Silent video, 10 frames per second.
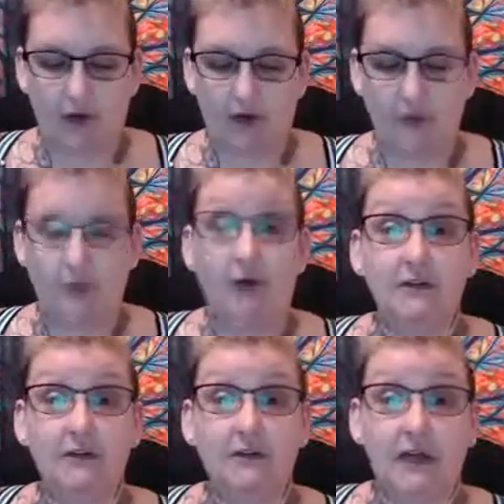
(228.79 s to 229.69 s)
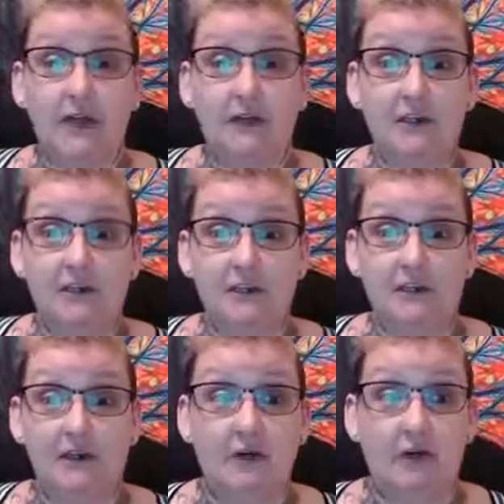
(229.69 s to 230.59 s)
on Mel's page,
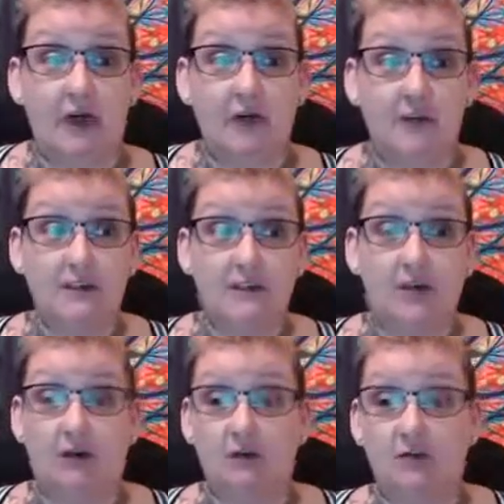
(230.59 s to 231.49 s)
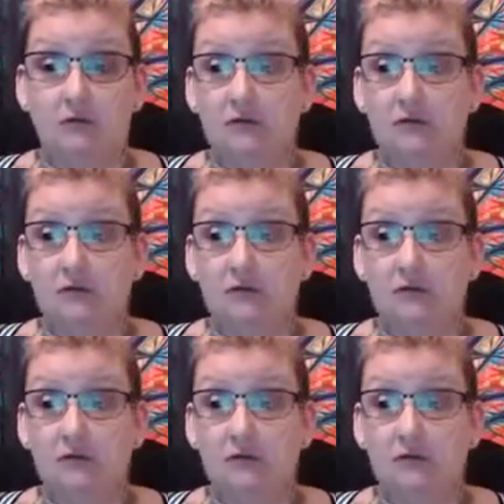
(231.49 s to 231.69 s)
Sunny Flowers Tarot,